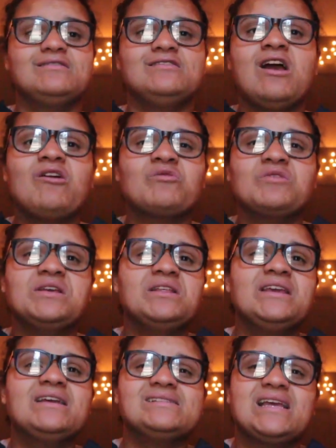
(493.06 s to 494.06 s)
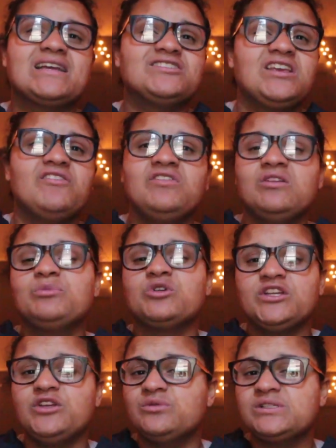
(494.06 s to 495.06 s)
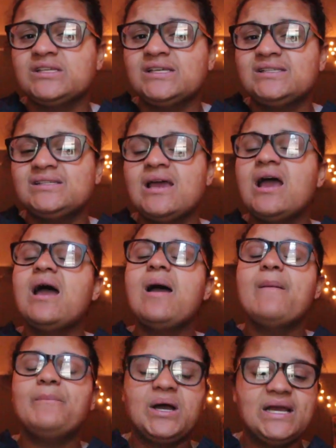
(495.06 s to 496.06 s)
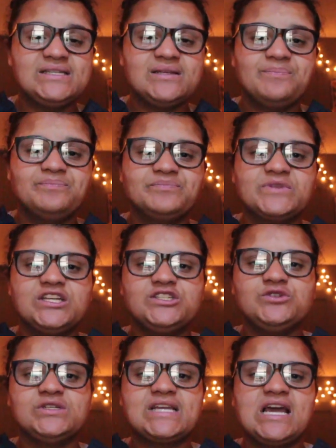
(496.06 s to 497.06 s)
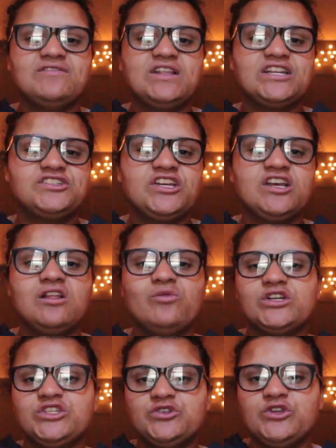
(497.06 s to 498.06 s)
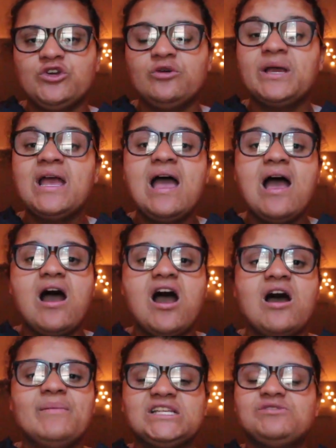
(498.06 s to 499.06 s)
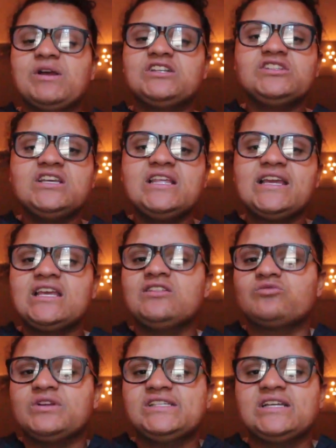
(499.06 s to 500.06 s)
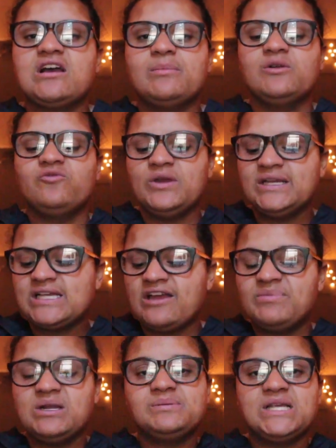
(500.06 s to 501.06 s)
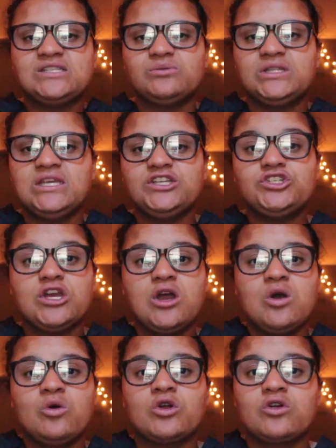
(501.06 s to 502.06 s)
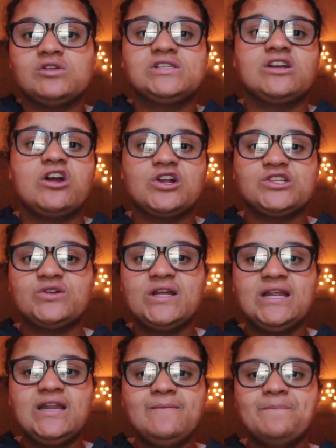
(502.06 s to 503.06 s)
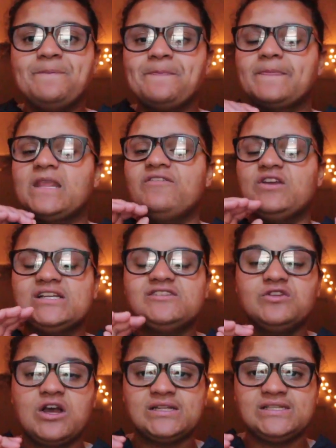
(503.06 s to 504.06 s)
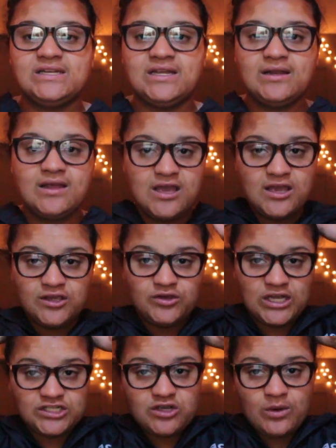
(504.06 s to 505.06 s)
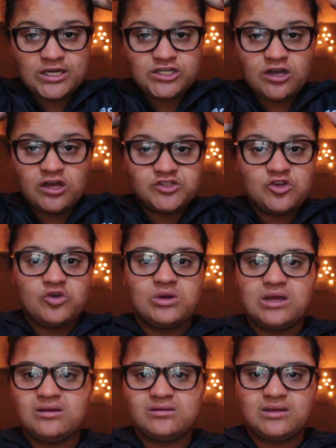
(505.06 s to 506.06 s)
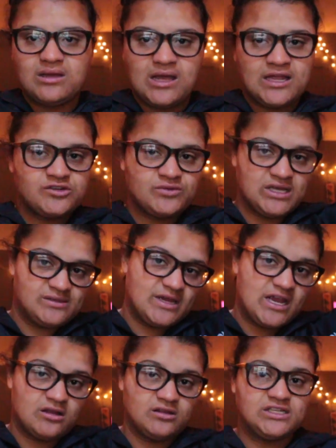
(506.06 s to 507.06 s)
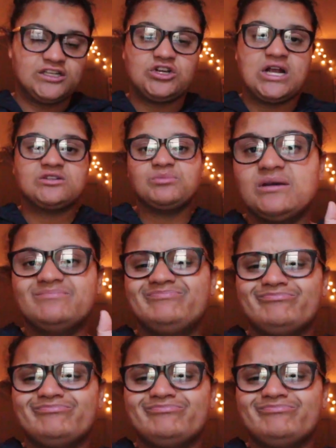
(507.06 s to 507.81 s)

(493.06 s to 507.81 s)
not really because actually I feel pretty useless, but to just kind of like chill, watch YouTube. Especially like in the recent couple of weeks, I've been obsessed with the show Girls Incarcerated. If you guys have not seen it, you guys should go watch it. Also, I just realized my hair looks like trash, but